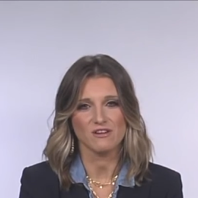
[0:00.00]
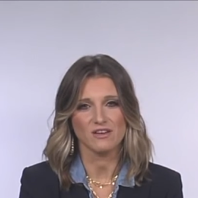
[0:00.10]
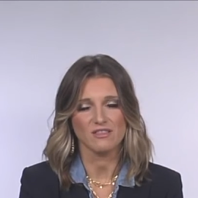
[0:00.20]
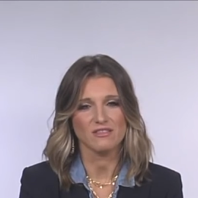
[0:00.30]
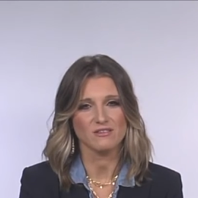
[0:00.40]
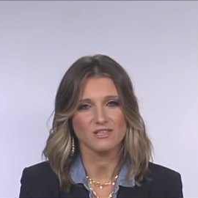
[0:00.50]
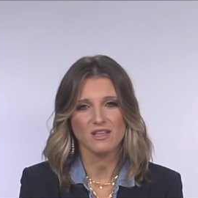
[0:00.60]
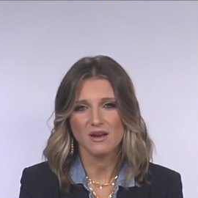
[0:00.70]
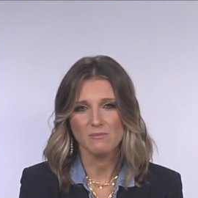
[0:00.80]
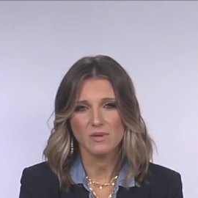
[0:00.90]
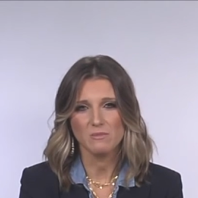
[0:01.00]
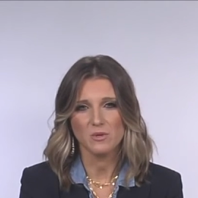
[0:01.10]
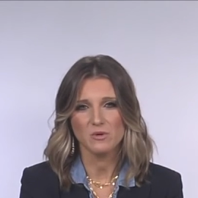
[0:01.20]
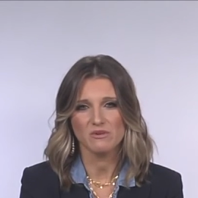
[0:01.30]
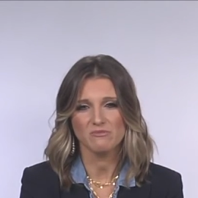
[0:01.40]
And I think there's a lot of people
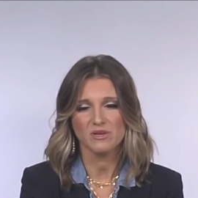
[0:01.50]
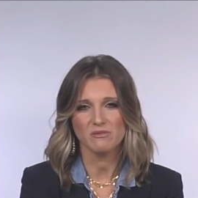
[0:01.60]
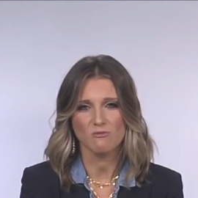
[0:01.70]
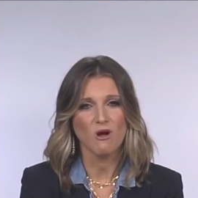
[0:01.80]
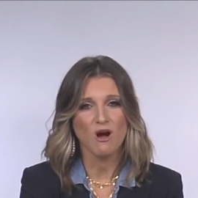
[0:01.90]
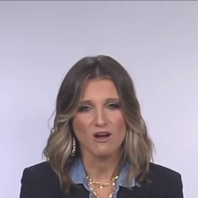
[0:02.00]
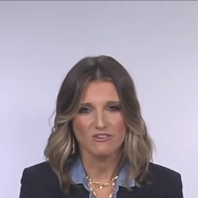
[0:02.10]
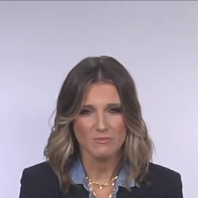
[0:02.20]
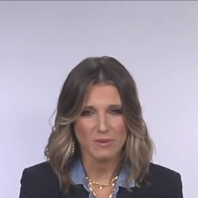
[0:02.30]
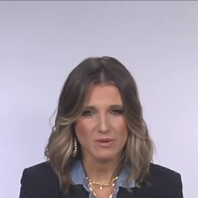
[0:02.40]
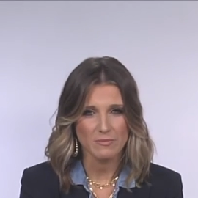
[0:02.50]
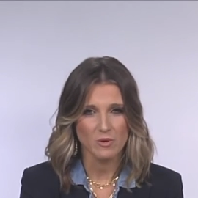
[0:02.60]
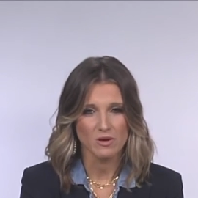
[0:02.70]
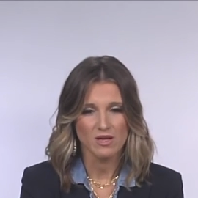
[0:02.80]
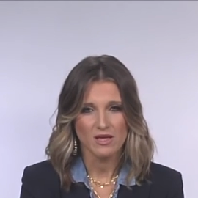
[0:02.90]
who have been wronged by
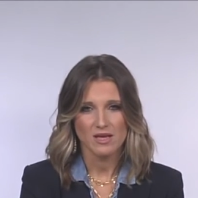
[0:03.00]
people.